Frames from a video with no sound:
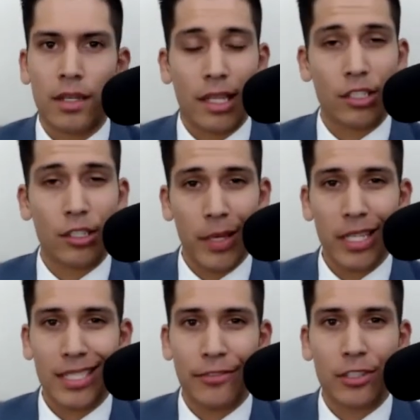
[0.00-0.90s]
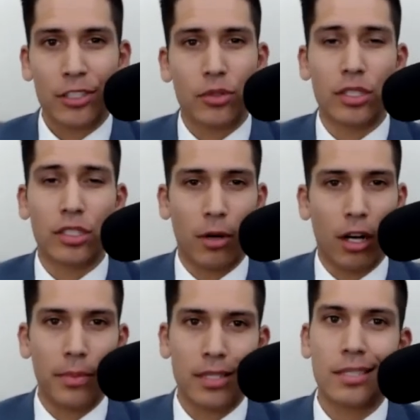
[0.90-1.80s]
There's a big difference between
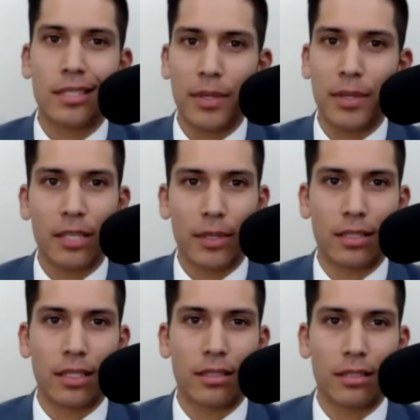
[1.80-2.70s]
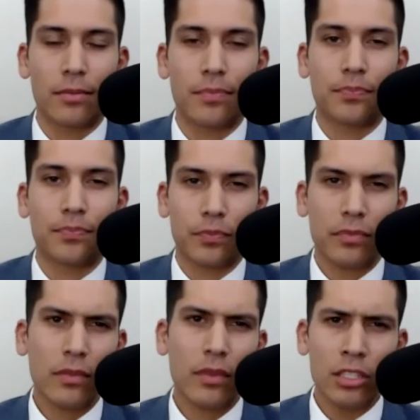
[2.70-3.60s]
small business and big business.
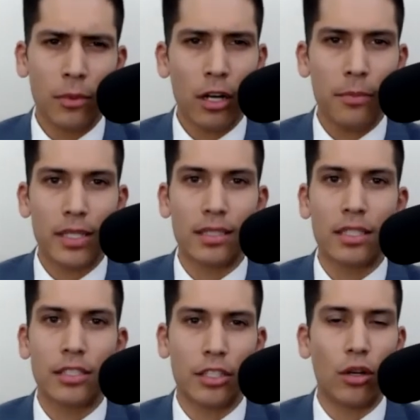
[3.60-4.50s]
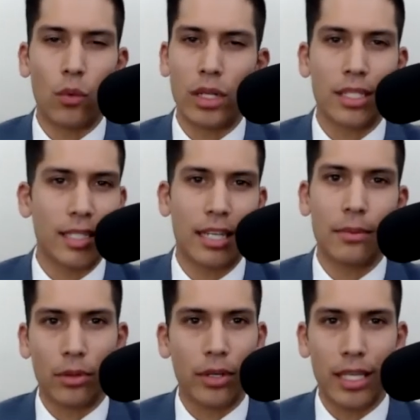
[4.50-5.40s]
Small business, 1 to 10
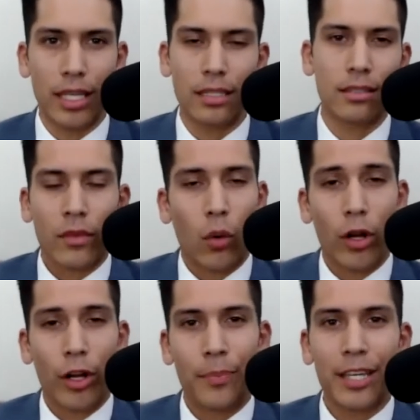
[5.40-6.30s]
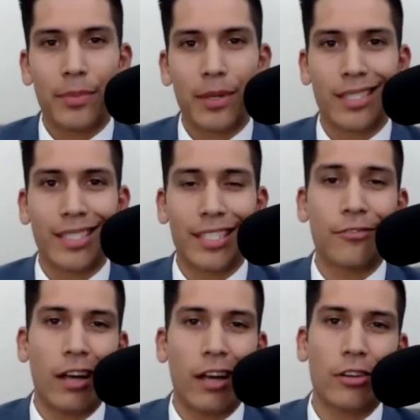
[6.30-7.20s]
employees, where a big business is
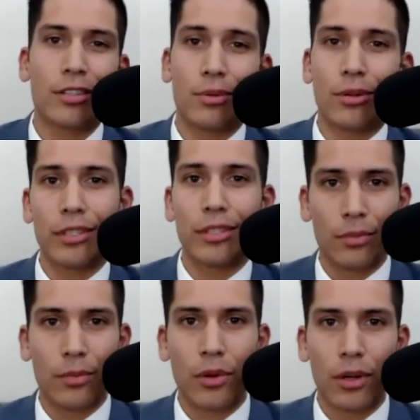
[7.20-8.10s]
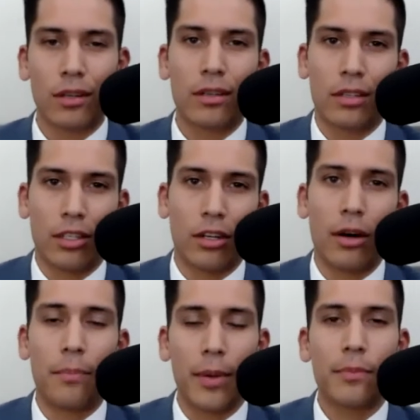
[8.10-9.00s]
500 employees or more.
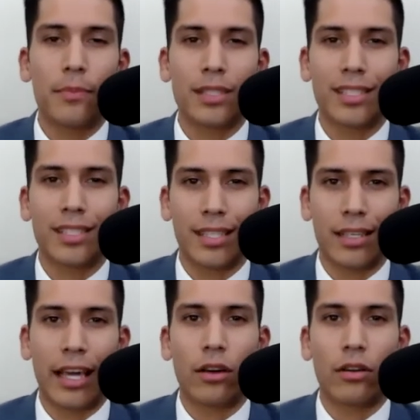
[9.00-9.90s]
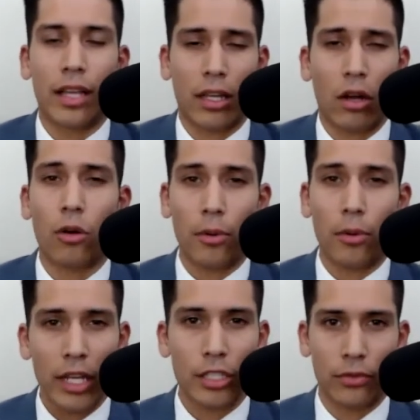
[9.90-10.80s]
A big business is like a
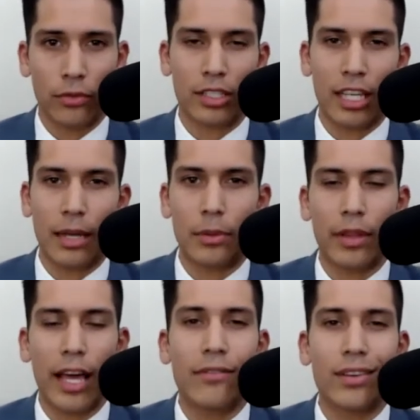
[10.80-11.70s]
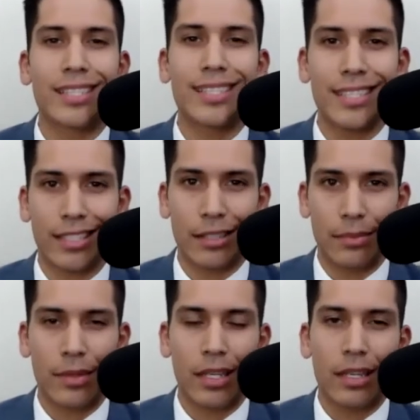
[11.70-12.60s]
corporation, for example. They have a
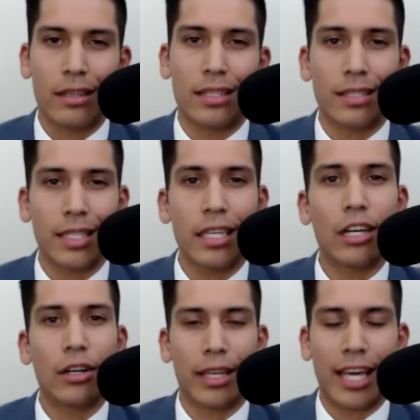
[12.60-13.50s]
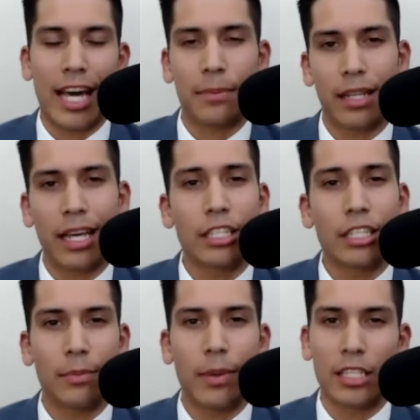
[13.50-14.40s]
system. The CEO, the captain of that
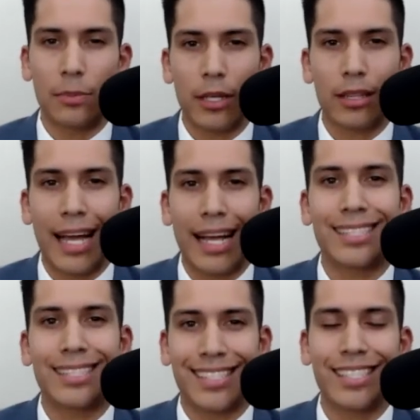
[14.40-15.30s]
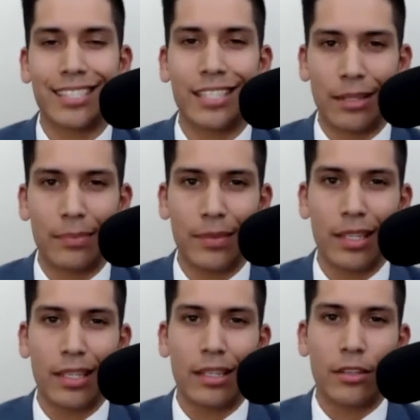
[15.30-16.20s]
ship, has built that system.
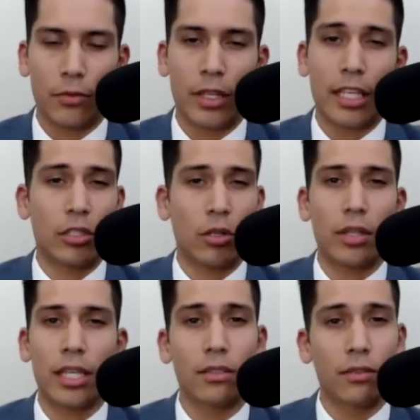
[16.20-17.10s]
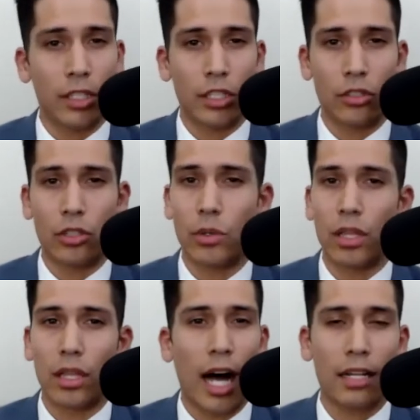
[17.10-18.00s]
He sold his vision to a
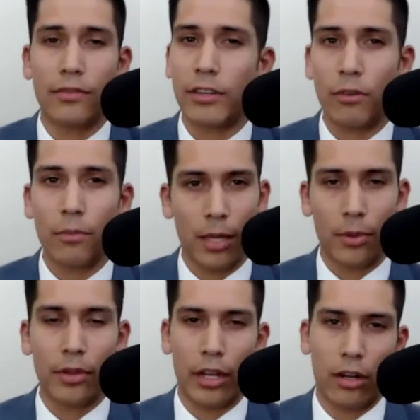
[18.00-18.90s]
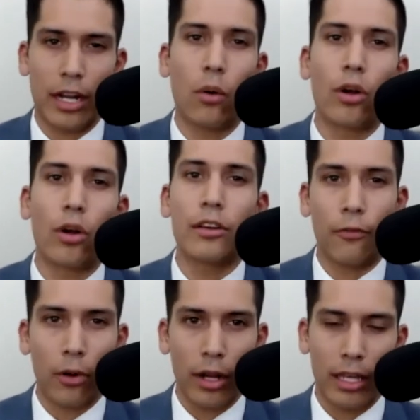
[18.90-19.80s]
lot of different people that are now working
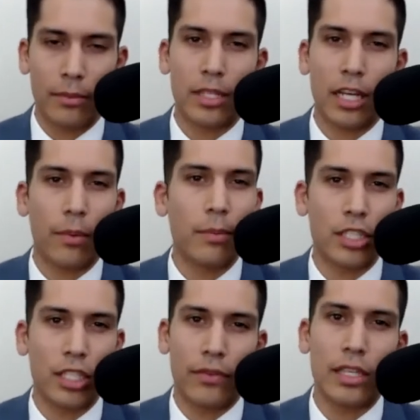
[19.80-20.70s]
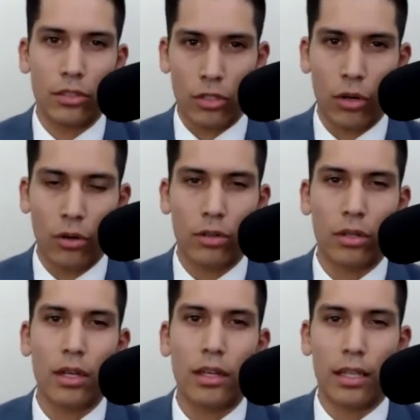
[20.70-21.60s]
for him to help him achieve his goal,
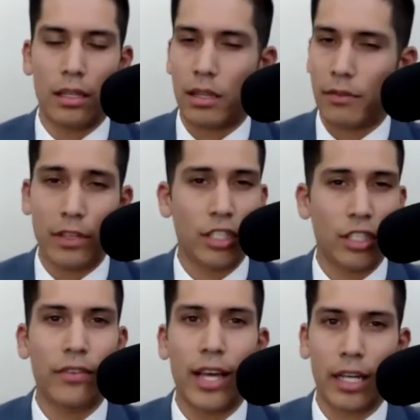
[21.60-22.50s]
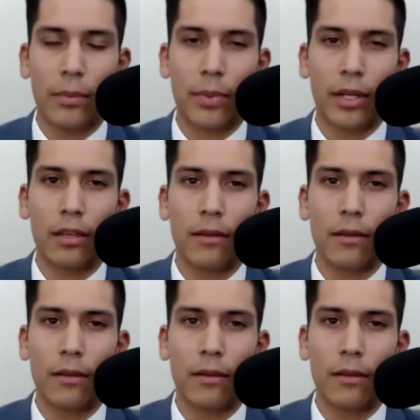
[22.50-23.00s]
the vision of that company.